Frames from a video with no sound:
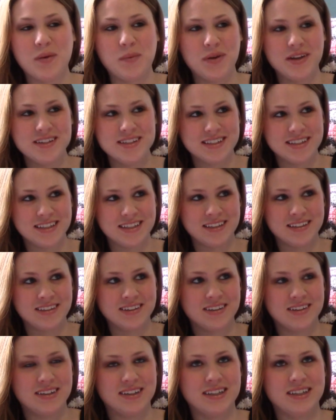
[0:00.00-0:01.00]
went in
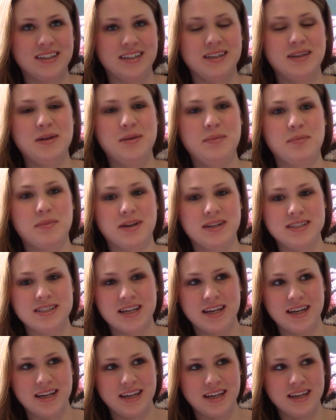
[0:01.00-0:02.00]
on
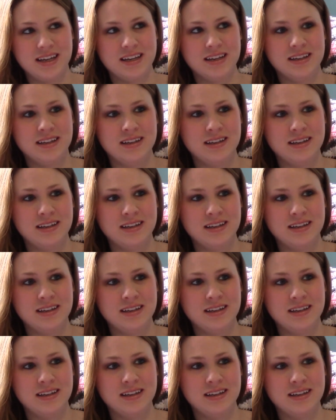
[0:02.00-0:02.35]
Monday,